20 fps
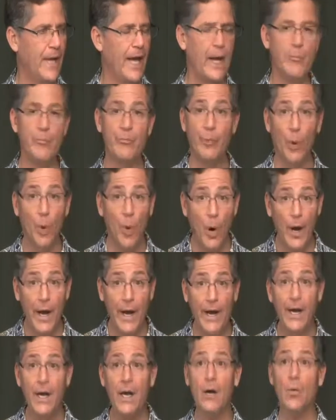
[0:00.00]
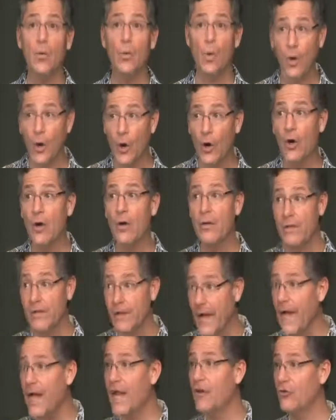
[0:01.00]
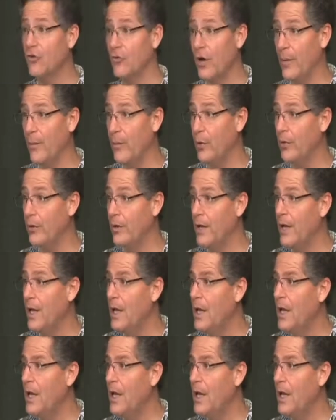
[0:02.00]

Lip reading: And boy, were they troubled.